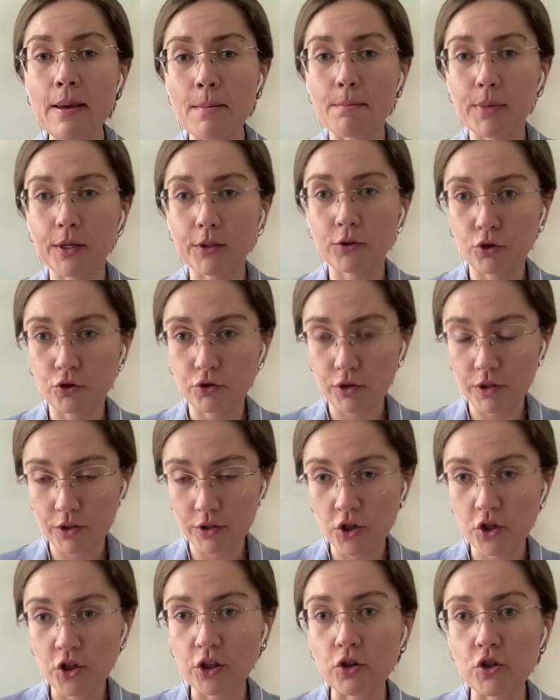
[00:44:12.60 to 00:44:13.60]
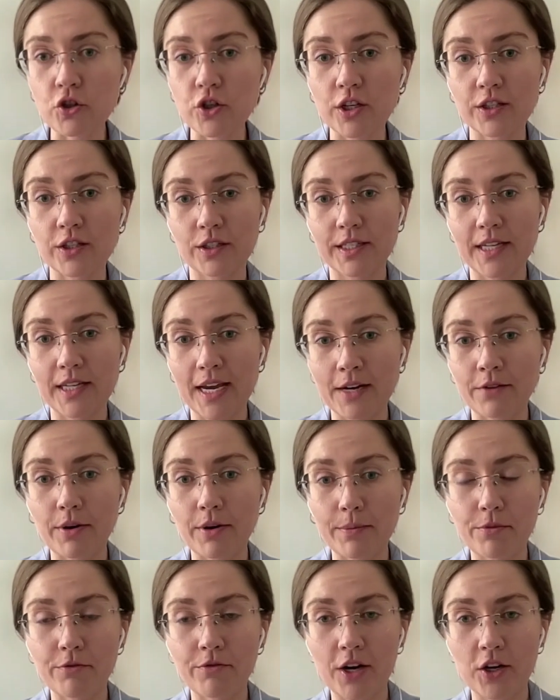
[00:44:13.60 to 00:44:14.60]
but to transitional justice and
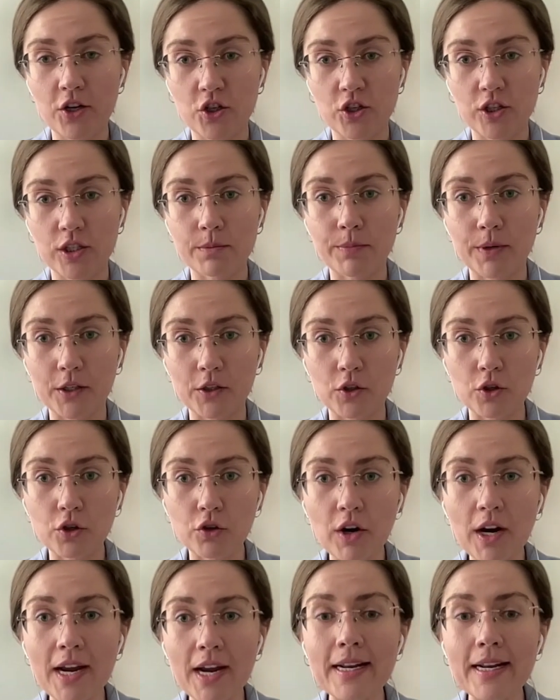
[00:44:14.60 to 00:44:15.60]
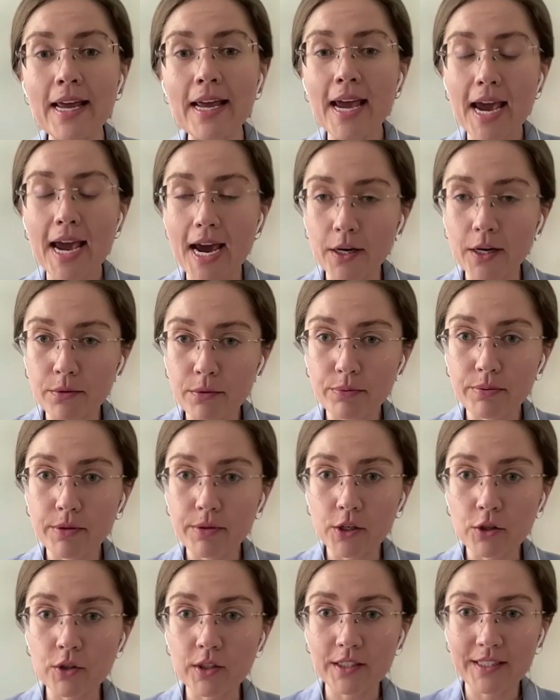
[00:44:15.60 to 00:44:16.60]
reparations by Ukraine. And if we
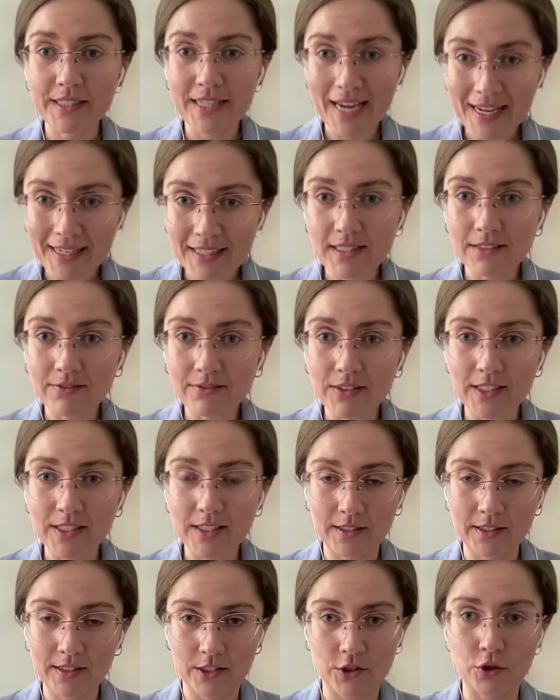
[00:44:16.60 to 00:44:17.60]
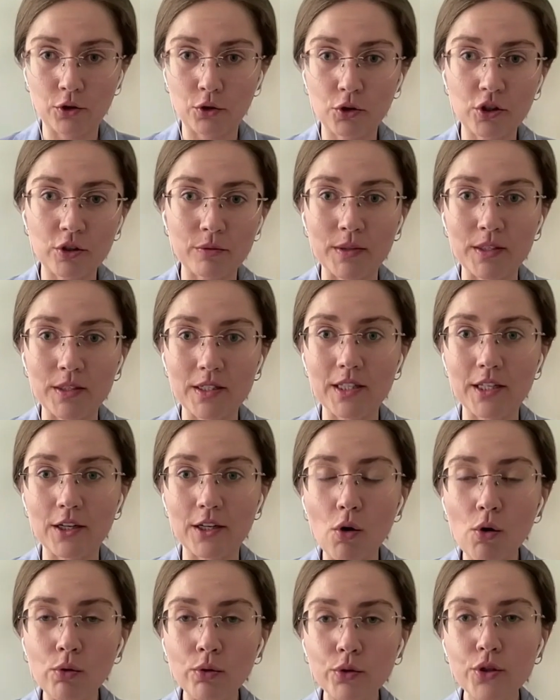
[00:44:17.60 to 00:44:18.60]
look attentively at these documents, they
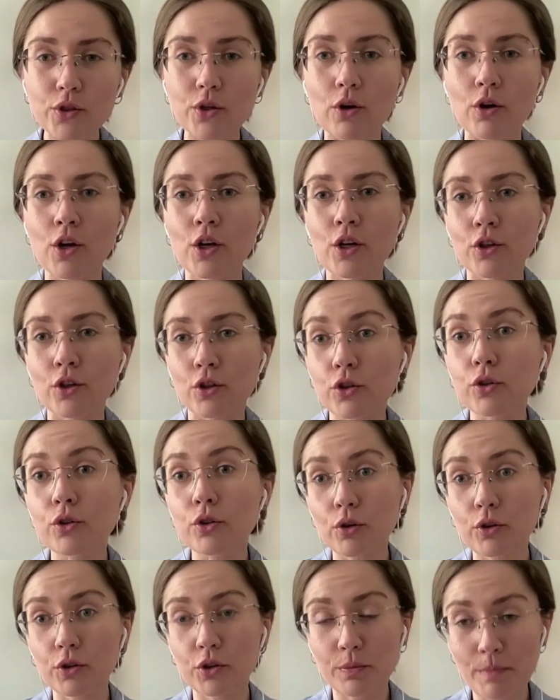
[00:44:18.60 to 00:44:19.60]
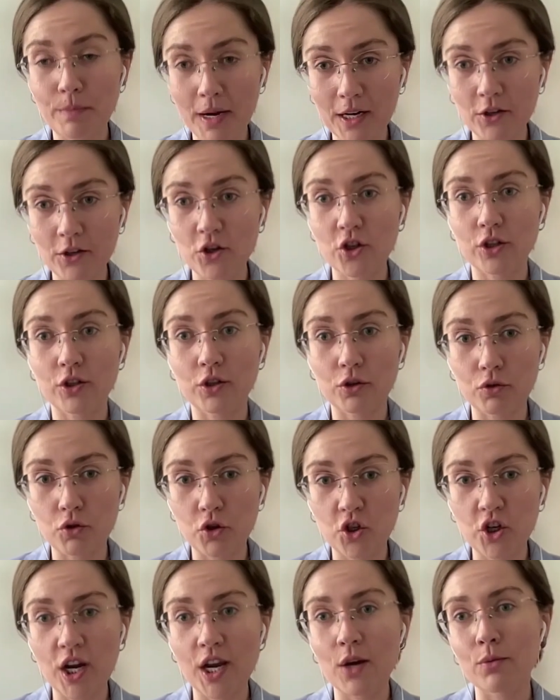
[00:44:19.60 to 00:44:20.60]
also do not mention
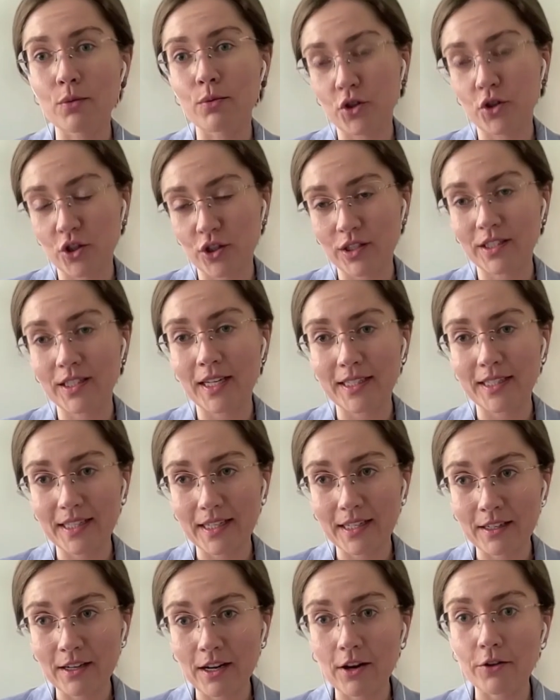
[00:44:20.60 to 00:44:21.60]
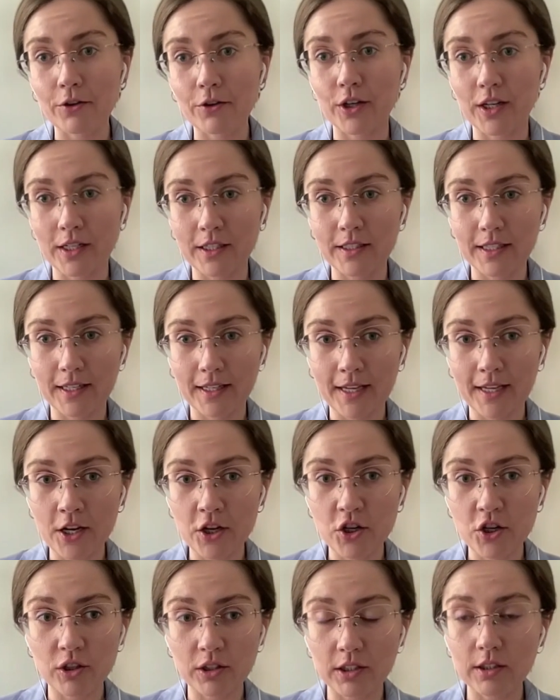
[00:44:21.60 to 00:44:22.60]
UJ, which is yet another
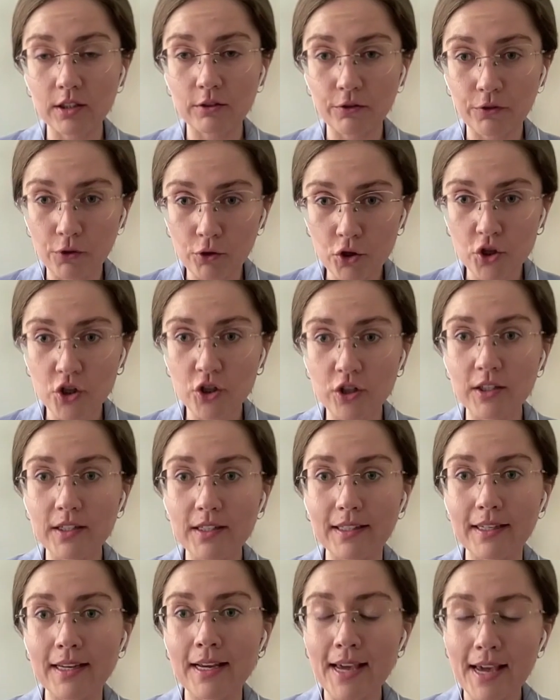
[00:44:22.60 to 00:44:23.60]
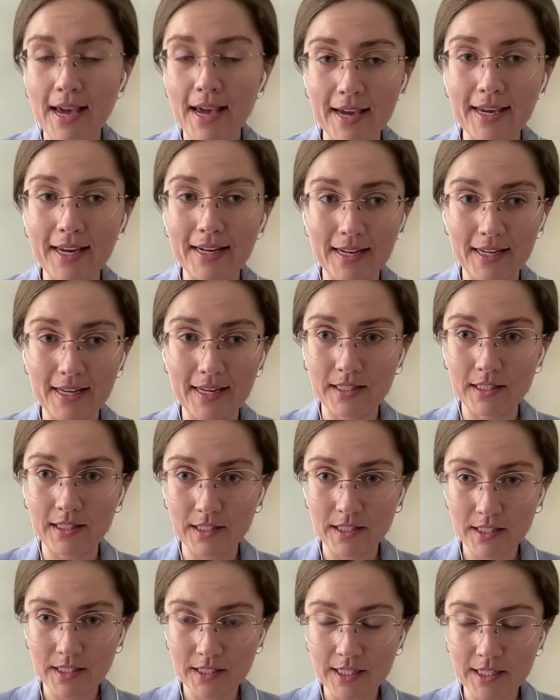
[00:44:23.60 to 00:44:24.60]
indication that, unfortunately, again, as the
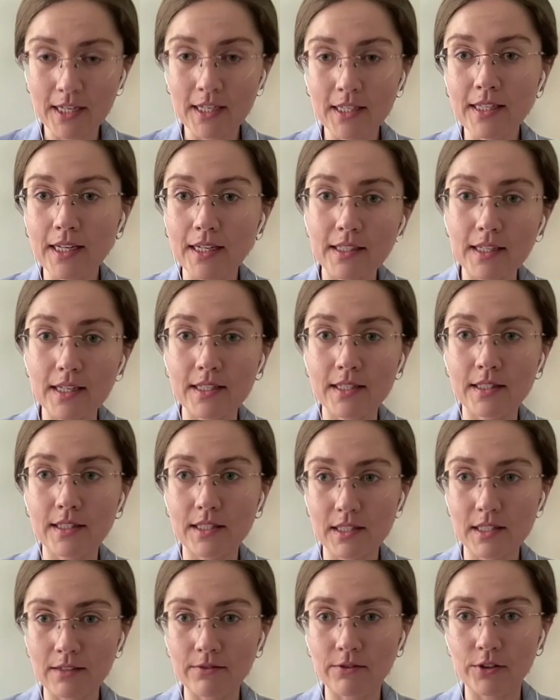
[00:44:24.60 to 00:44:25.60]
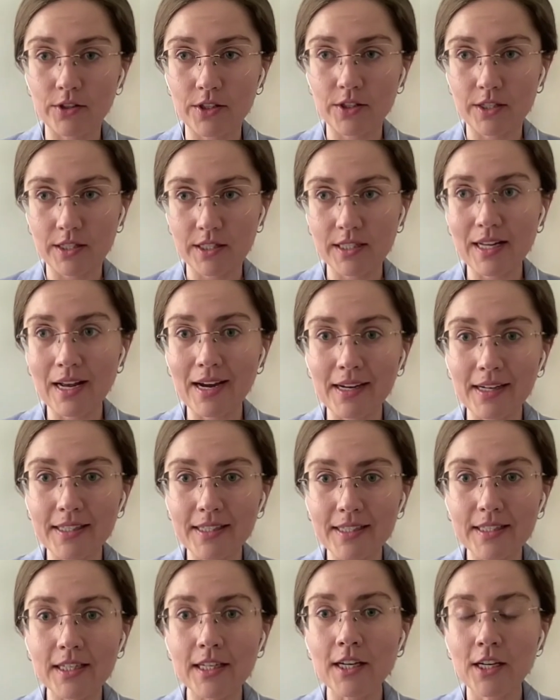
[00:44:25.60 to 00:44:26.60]
state and as the civil
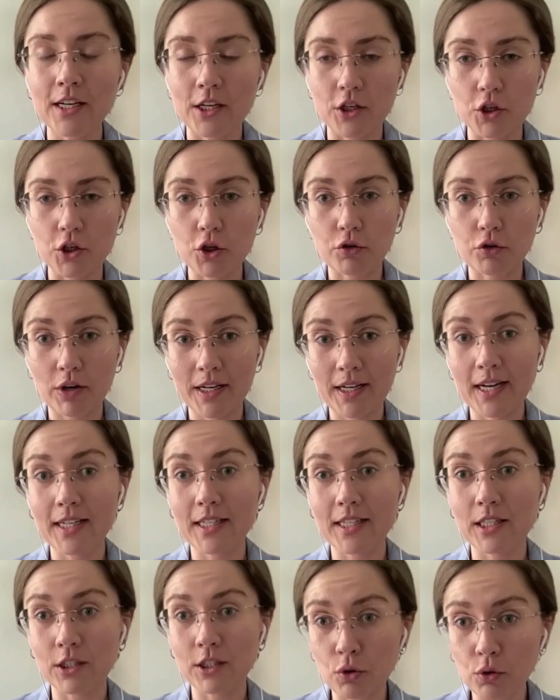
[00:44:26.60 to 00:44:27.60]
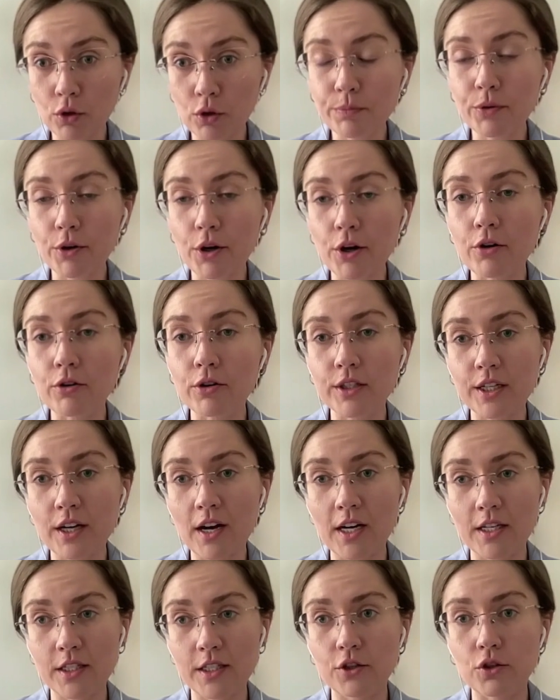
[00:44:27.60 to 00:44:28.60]
society, Ukraine has not
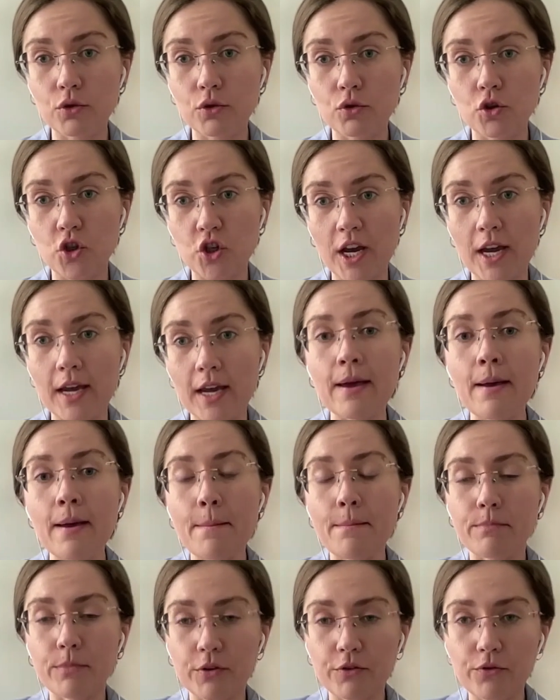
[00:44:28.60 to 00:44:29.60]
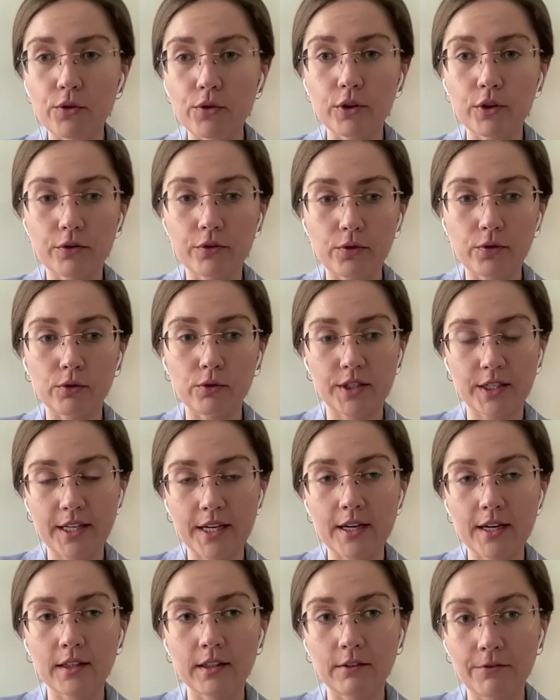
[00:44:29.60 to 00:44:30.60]
prioritized UJ before the
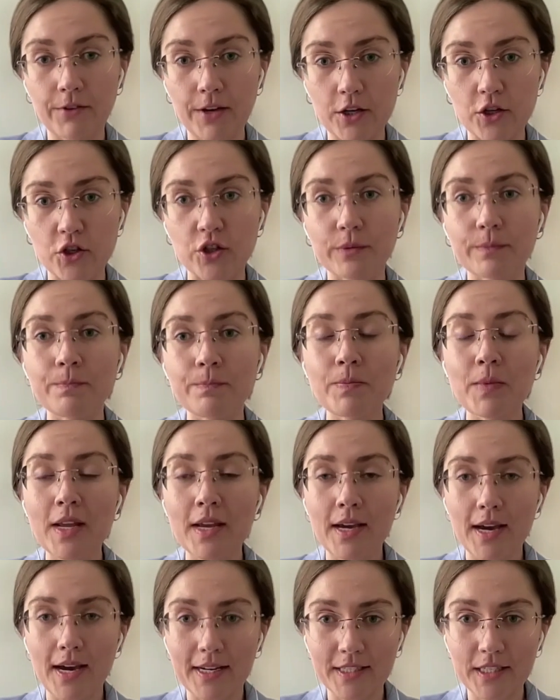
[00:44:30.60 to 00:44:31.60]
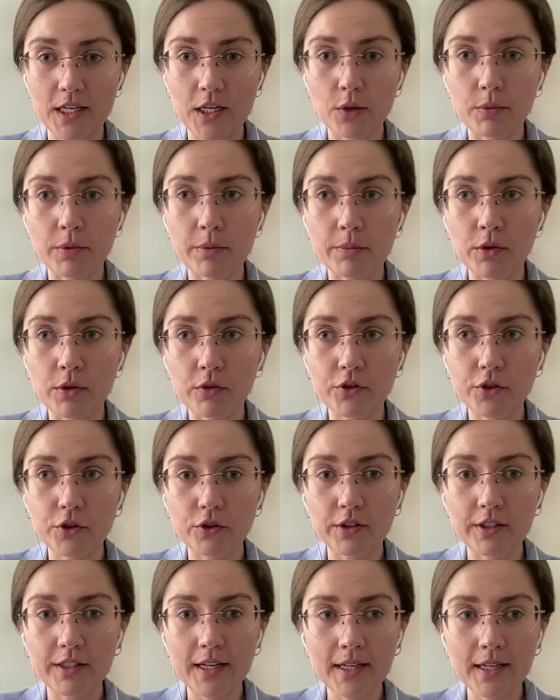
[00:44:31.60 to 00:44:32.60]
full-scale invasion. And here we move to
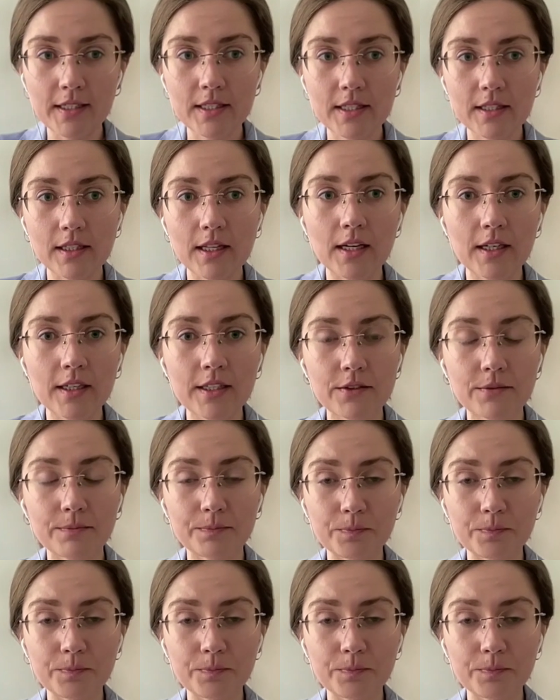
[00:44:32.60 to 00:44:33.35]
the next slide,